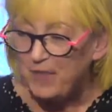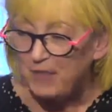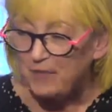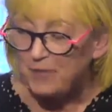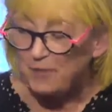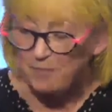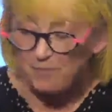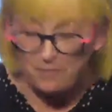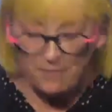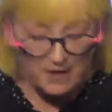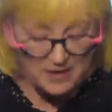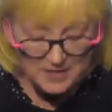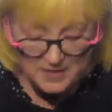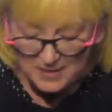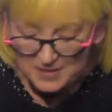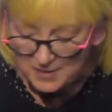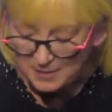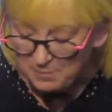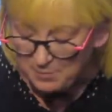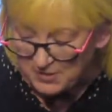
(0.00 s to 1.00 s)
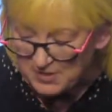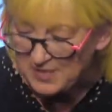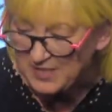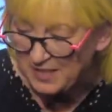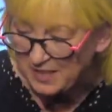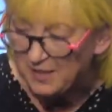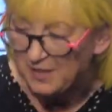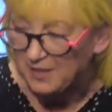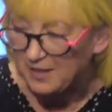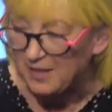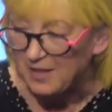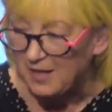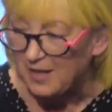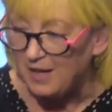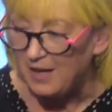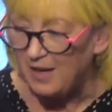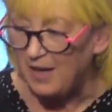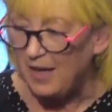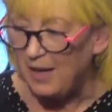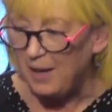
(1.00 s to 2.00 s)
the Vivantes, in particular,
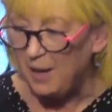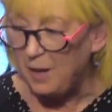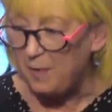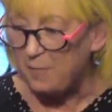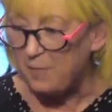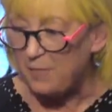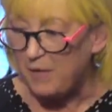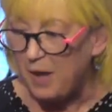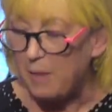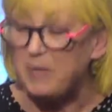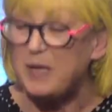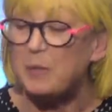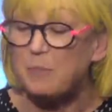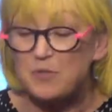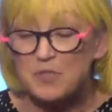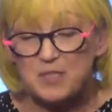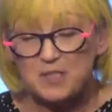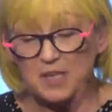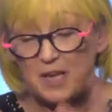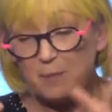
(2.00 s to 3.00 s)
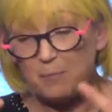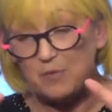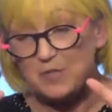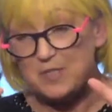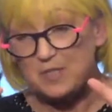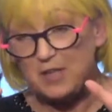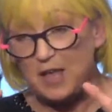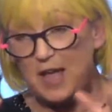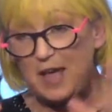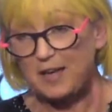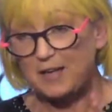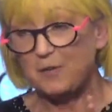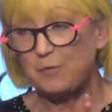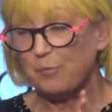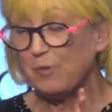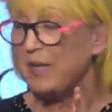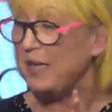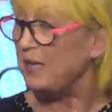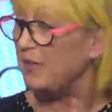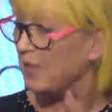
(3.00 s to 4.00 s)
um, I mean, it was, it was luck
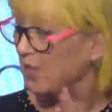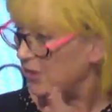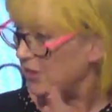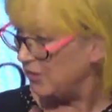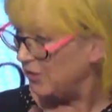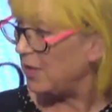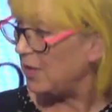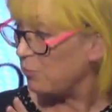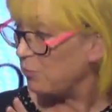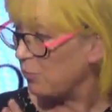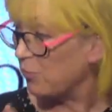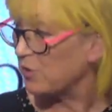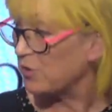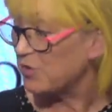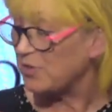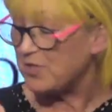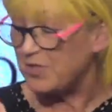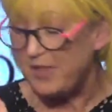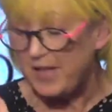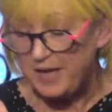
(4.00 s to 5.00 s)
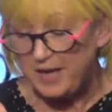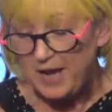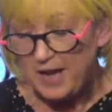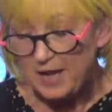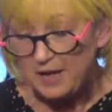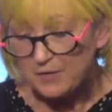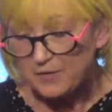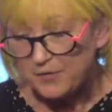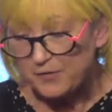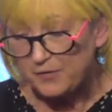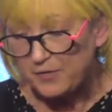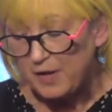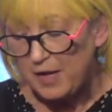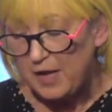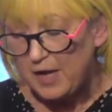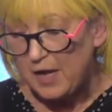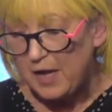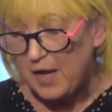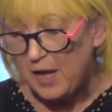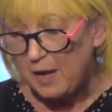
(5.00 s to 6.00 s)
really that, that brought her to that house.
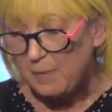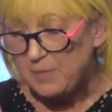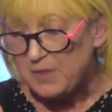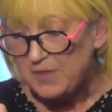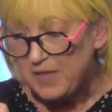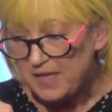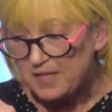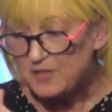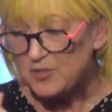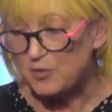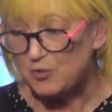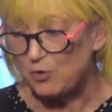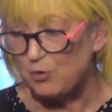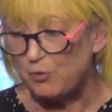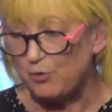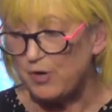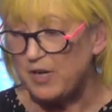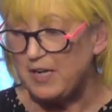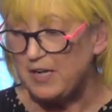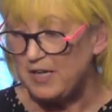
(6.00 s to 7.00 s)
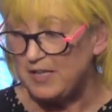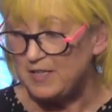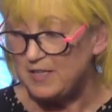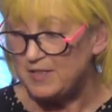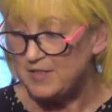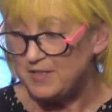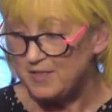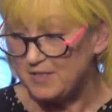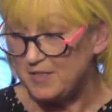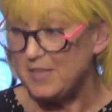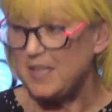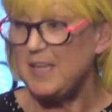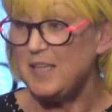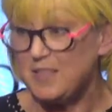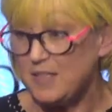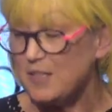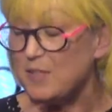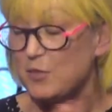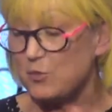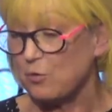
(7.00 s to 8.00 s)
I mean, their story is, is
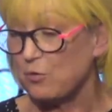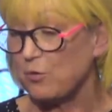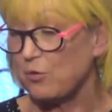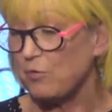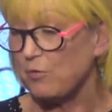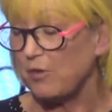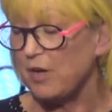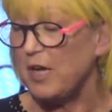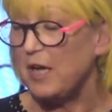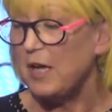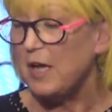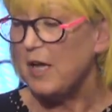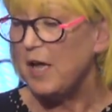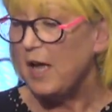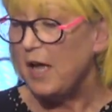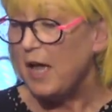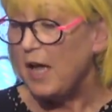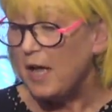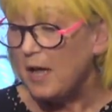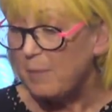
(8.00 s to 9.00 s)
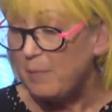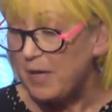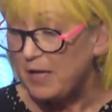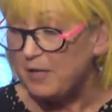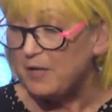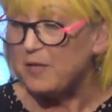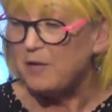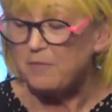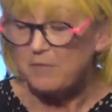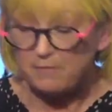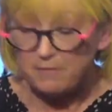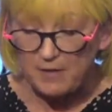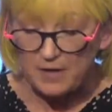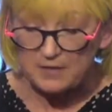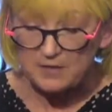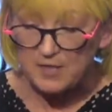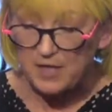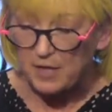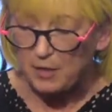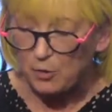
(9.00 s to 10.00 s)
extraordinary. Um, Elena
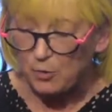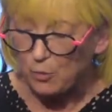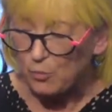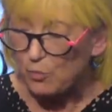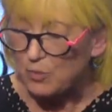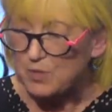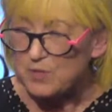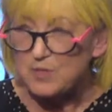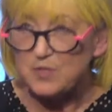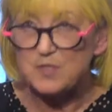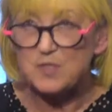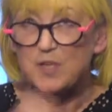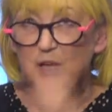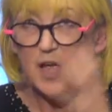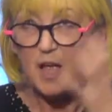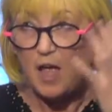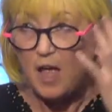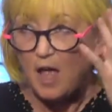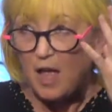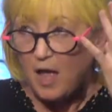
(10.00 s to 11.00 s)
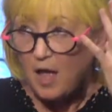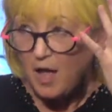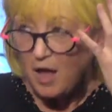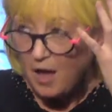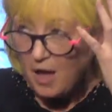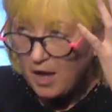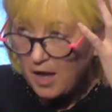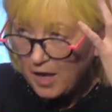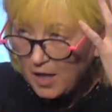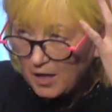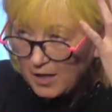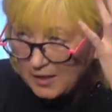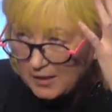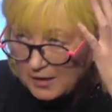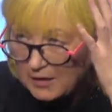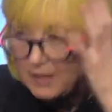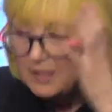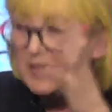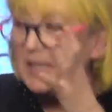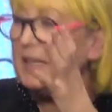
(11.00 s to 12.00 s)
Vivante, who was
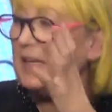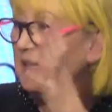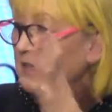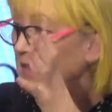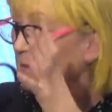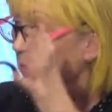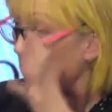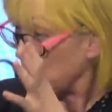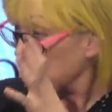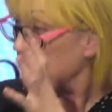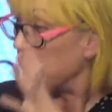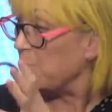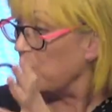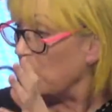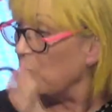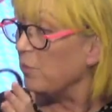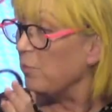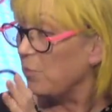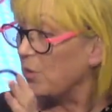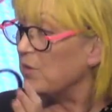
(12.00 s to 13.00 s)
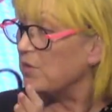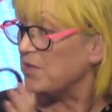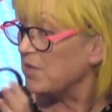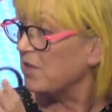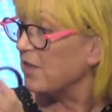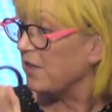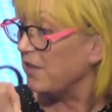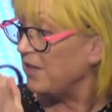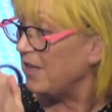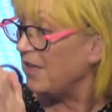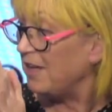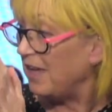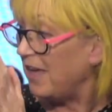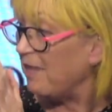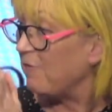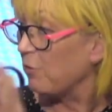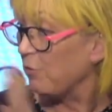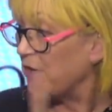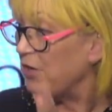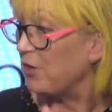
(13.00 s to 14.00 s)
clearly the most important person, I think,
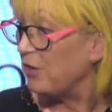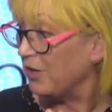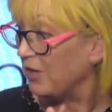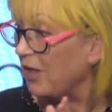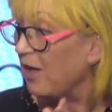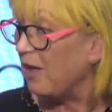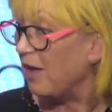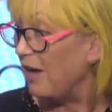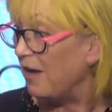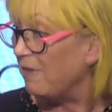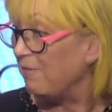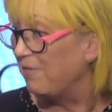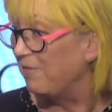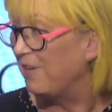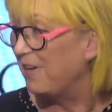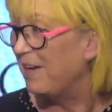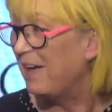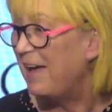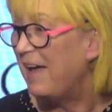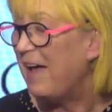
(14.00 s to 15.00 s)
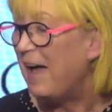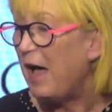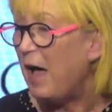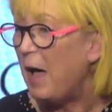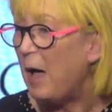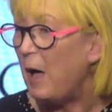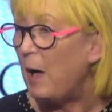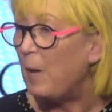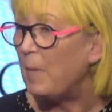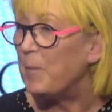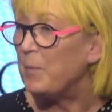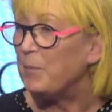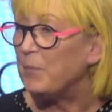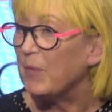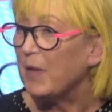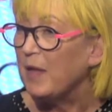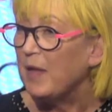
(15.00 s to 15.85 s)
ever in her life, mm. Um,